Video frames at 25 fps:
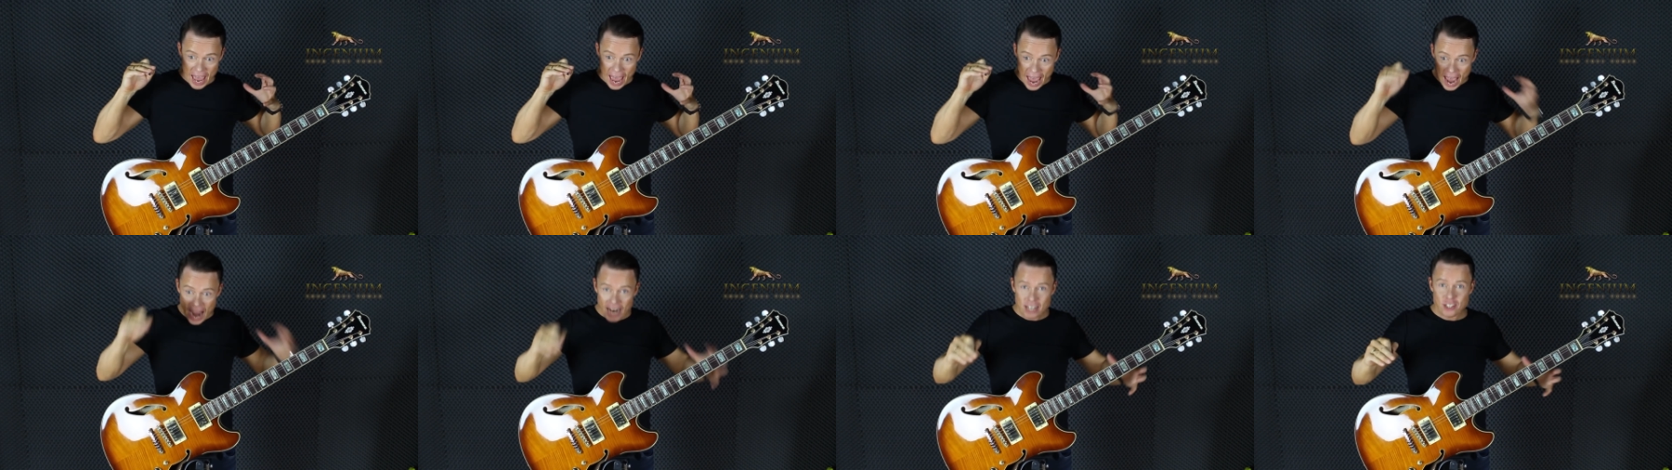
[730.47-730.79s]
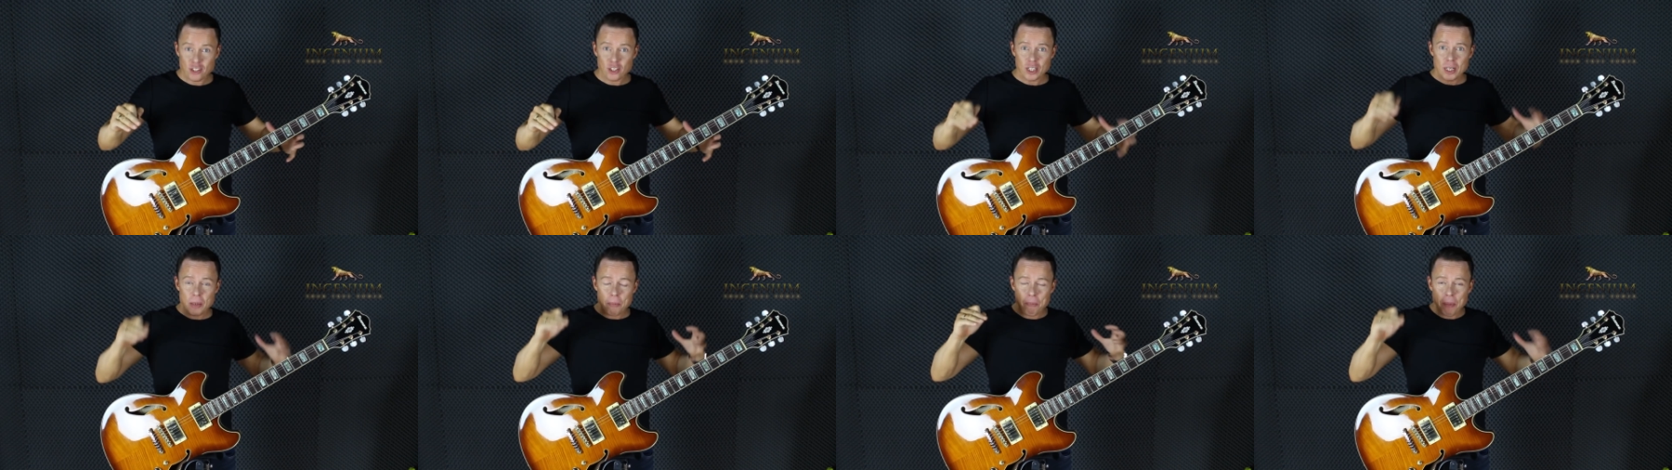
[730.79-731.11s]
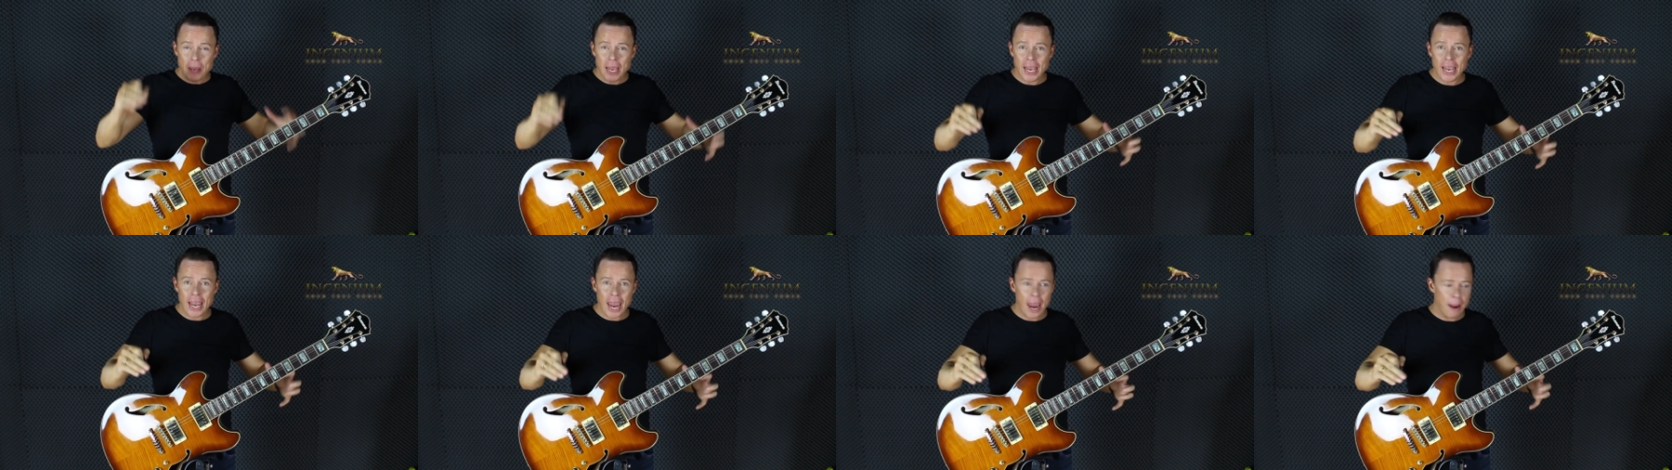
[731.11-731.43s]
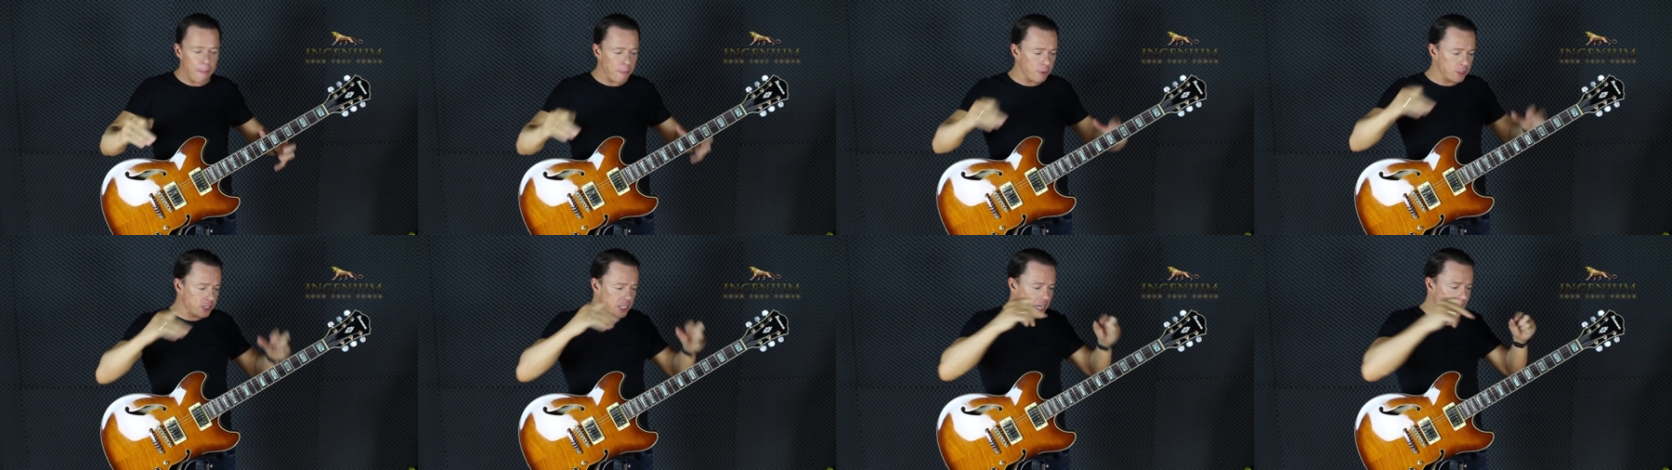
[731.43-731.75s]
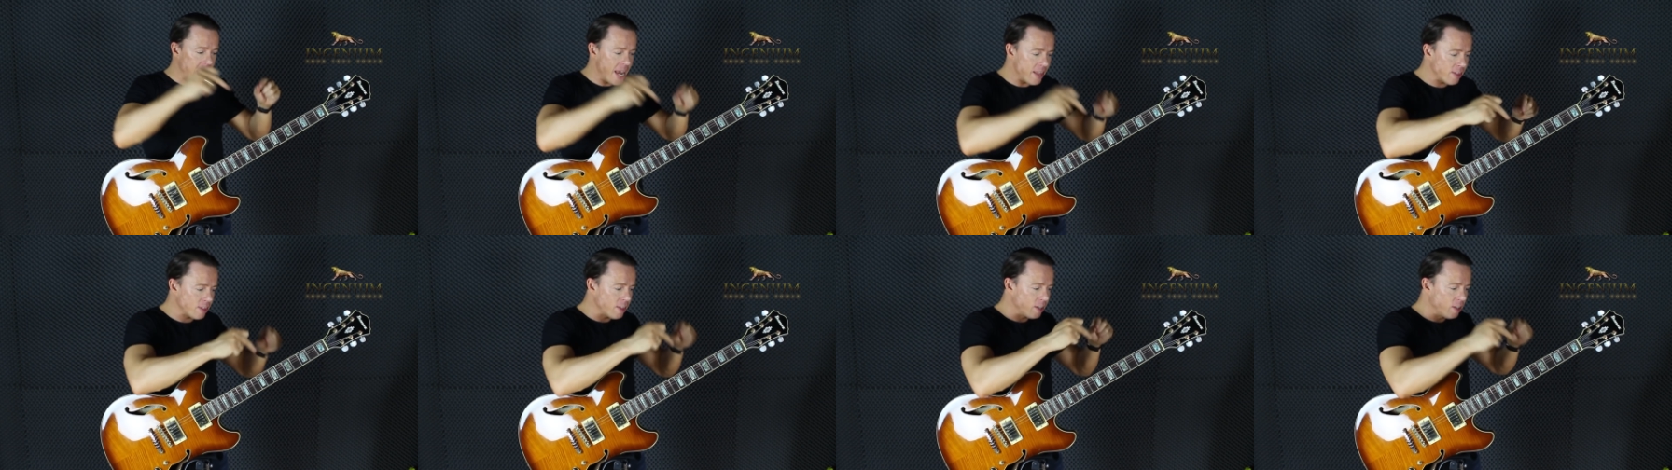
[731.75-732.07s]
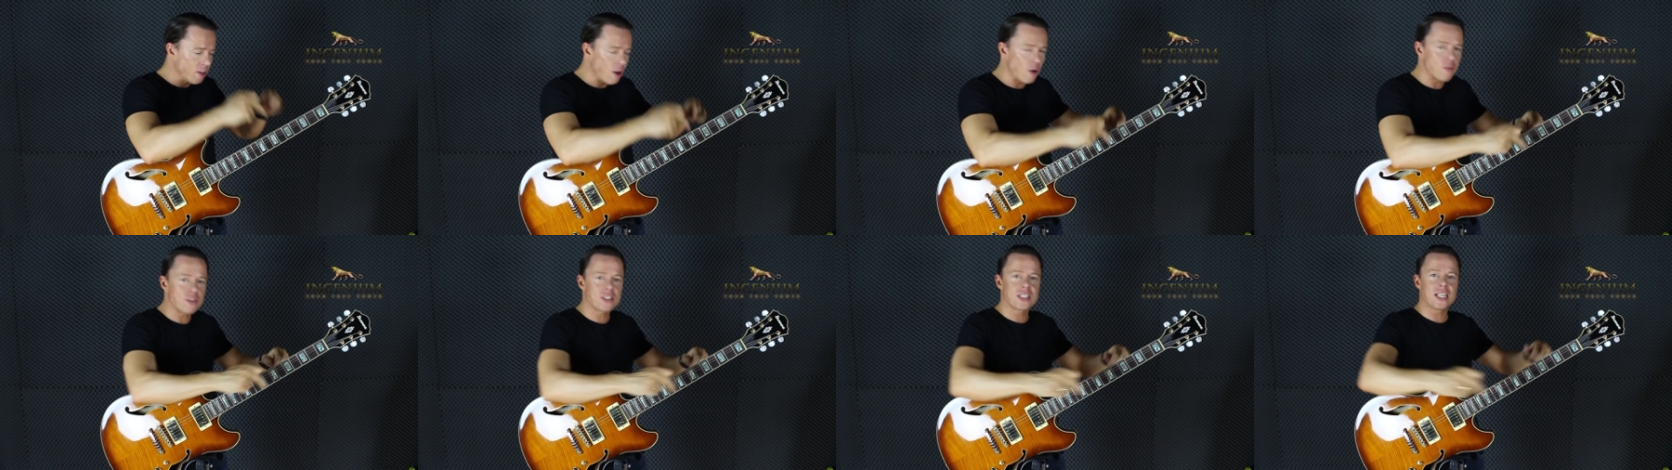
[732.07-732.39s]
actually being able to hit the
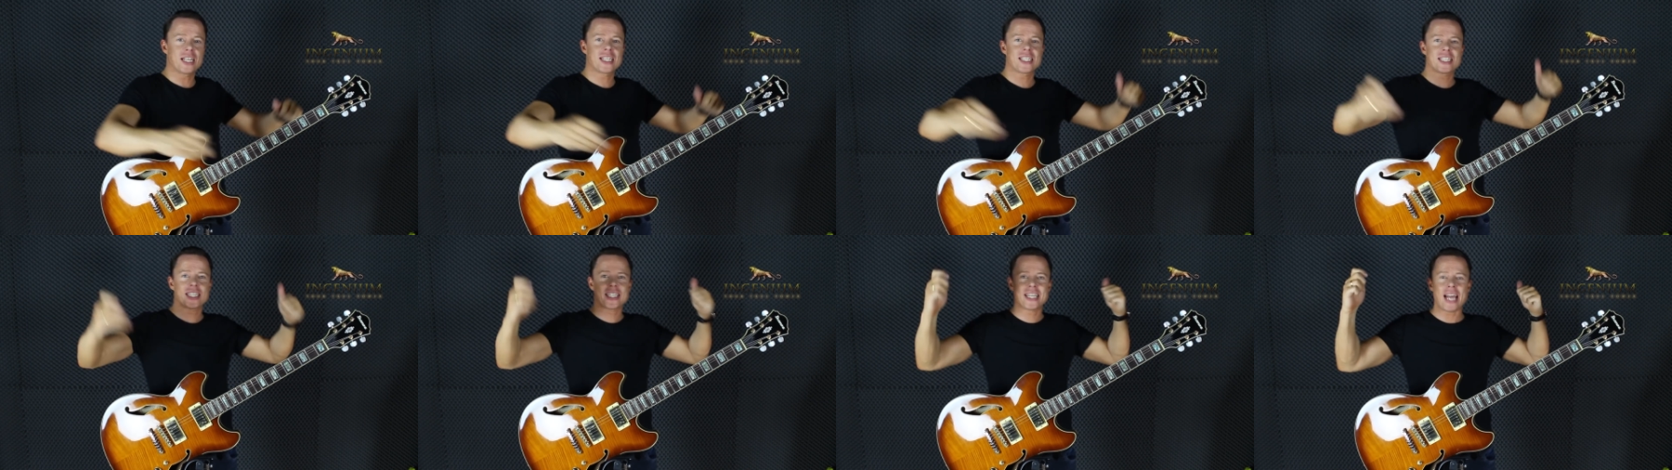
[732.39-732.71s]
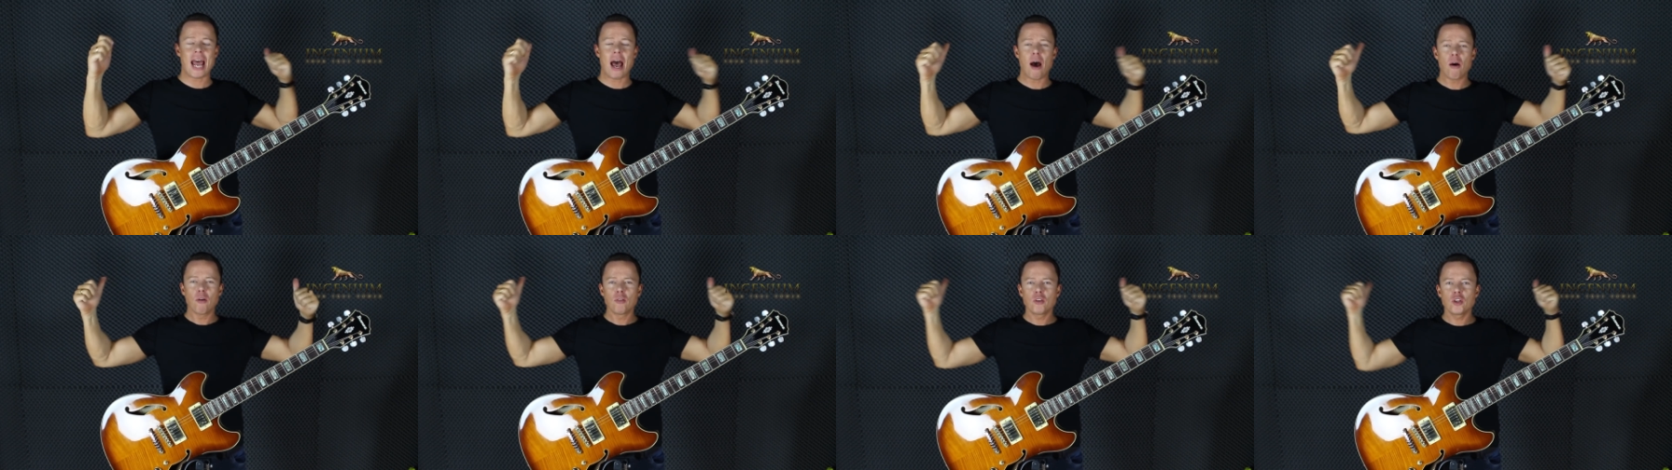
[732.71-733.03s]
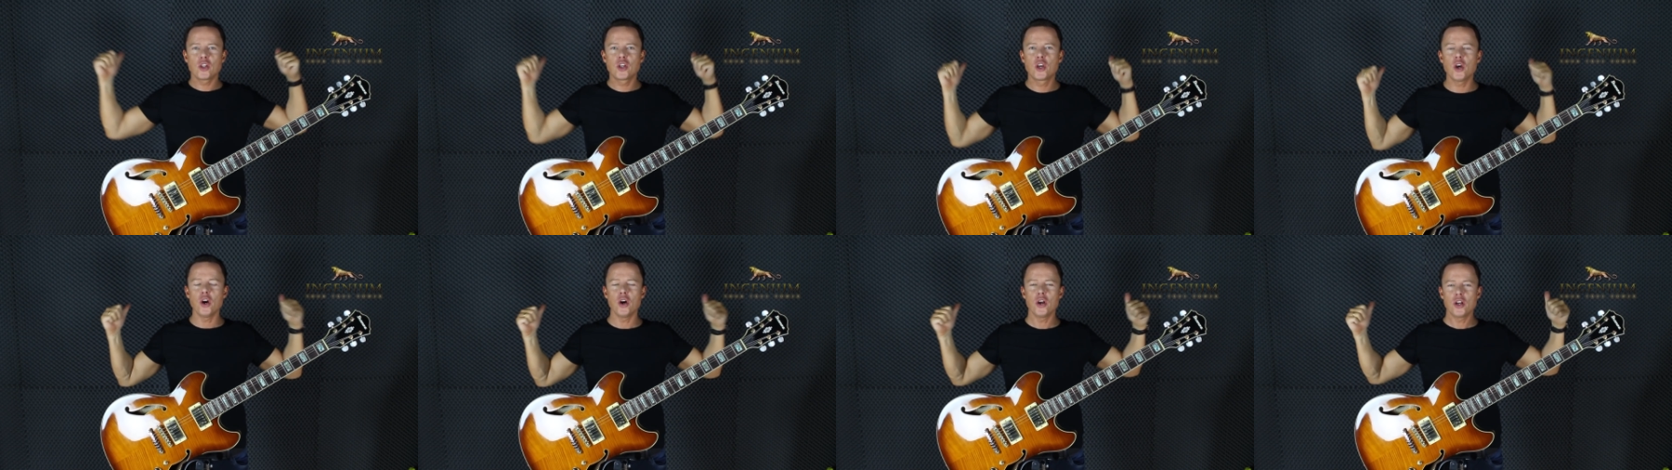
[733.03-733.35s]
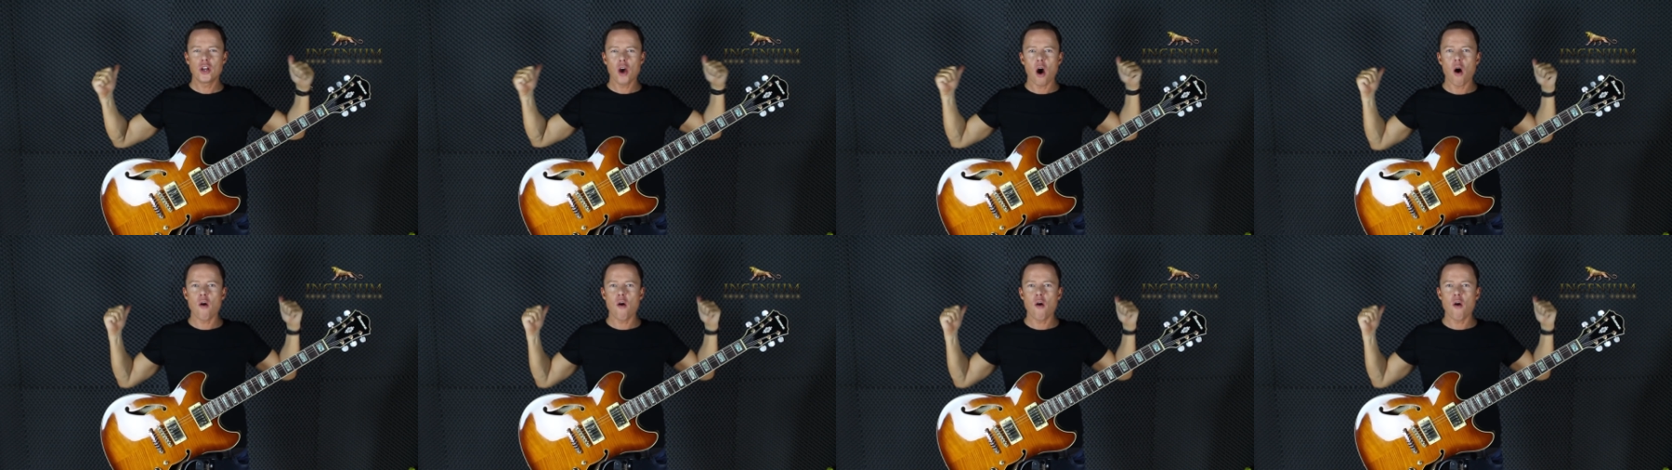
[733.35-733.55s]
notes that sound good